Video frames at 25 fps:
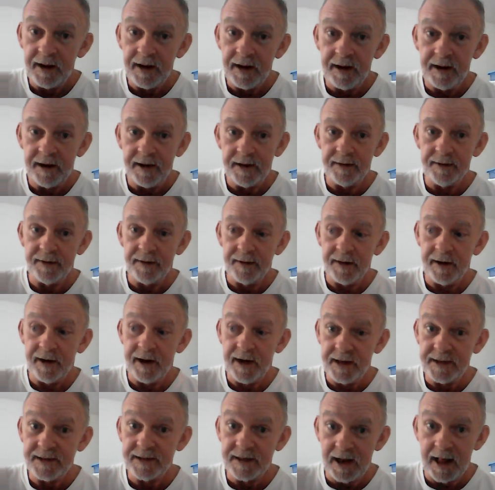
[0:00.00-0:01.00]
And
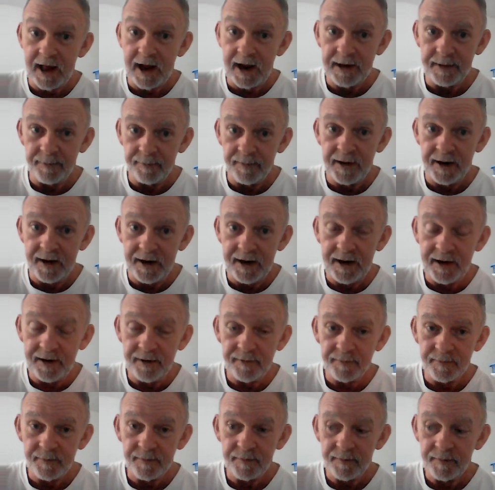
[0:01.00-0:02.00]
he's like me.
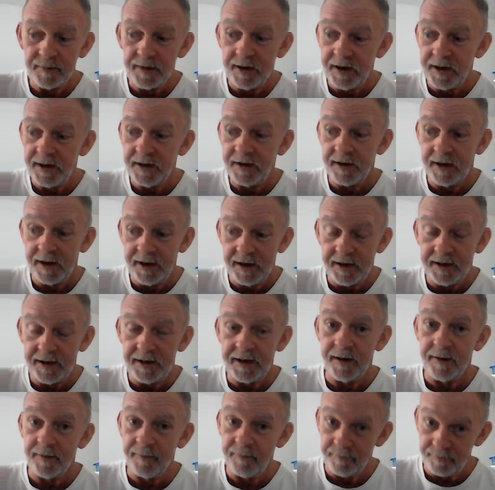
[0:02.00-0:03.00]
He
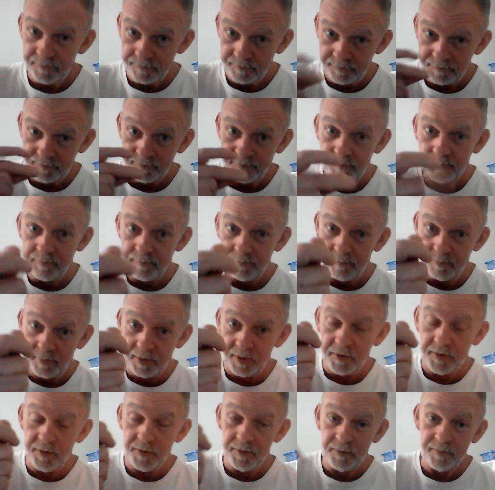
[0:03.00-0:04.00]
can,
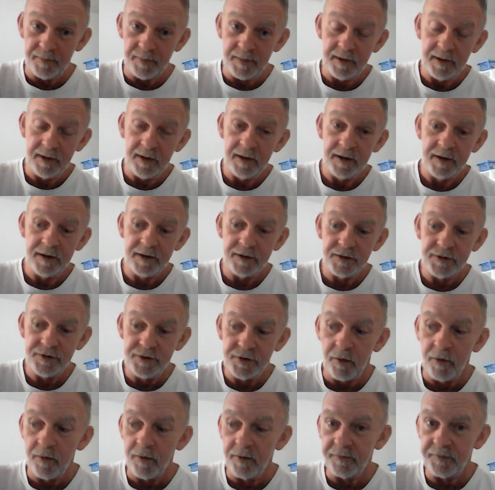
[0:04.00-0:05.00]
boom,
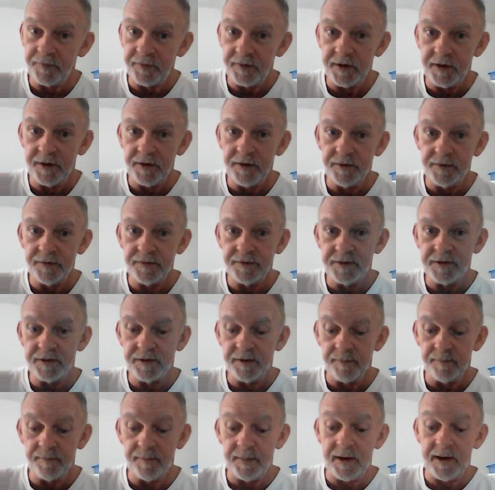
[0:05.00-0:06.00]
short fuse
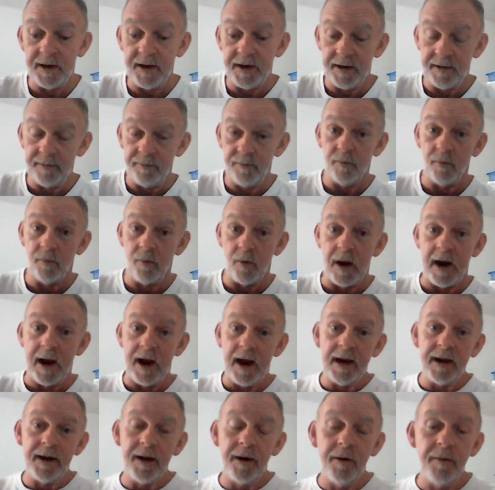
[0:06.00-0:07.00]
and be
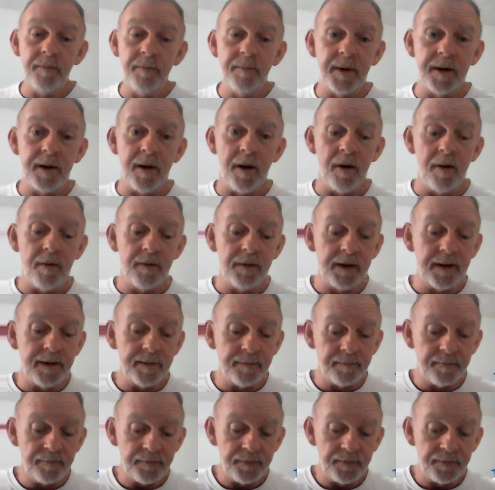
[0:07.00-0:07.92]
wide open on it.